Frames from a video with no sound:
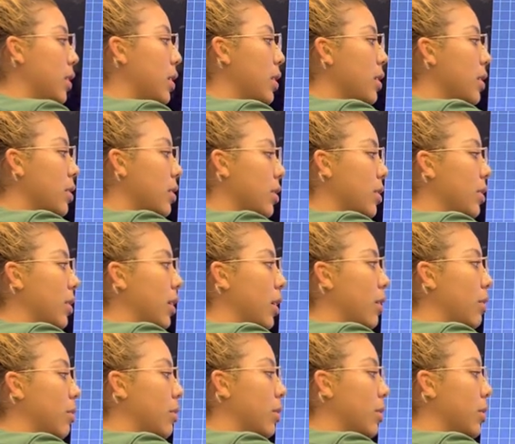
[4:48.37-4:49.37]
these two
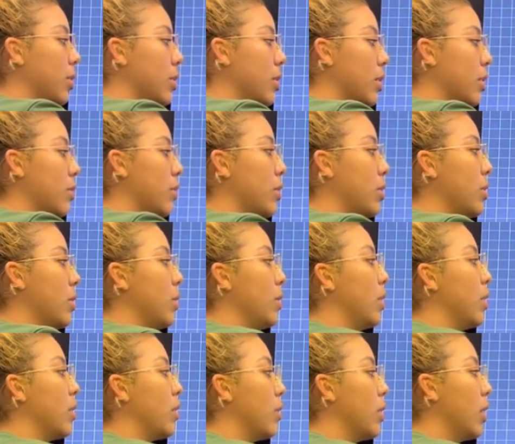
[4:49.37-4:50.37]
intervals of two
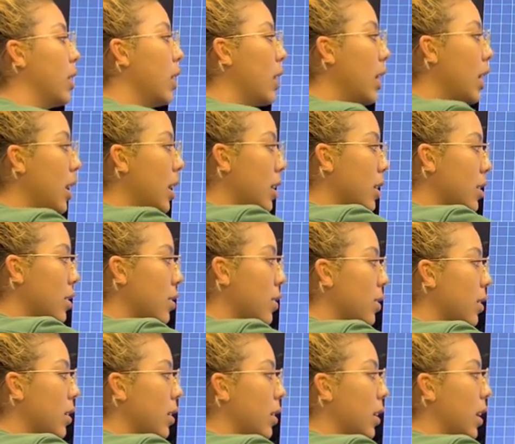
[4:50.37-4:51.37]
and three. So
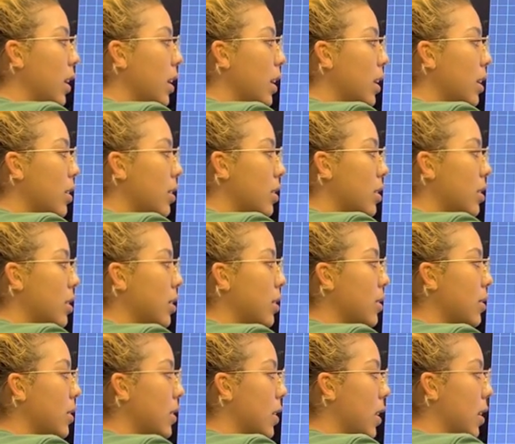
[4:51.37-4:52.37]
the line here
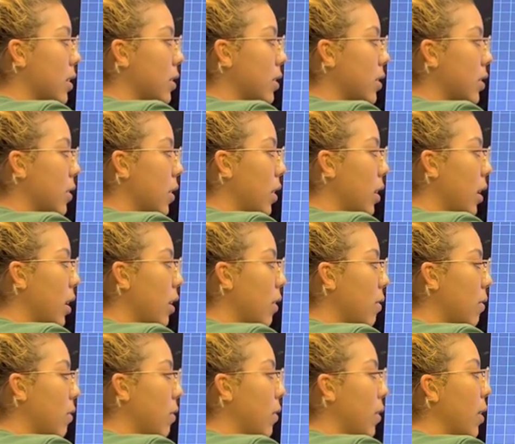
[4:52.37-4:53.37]
shows that
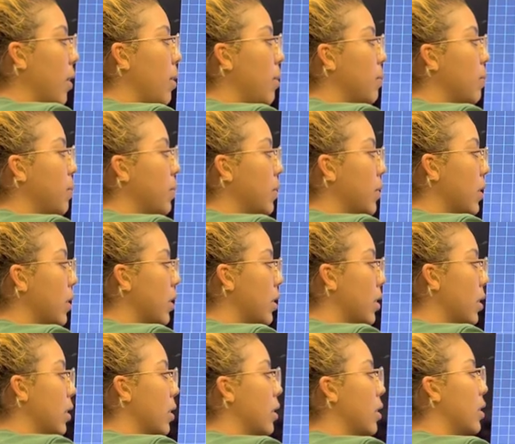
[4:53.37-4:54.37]
starting from
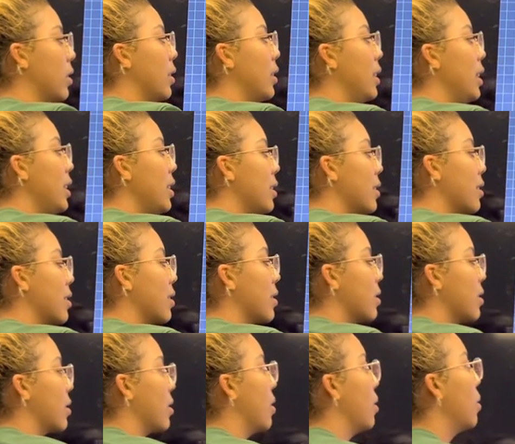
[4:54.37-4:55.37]
the
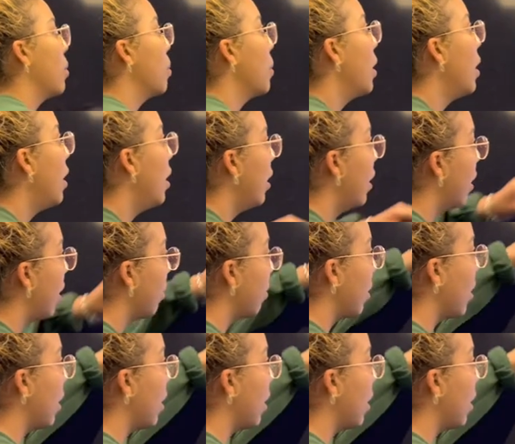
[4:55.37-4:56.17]
least slope that we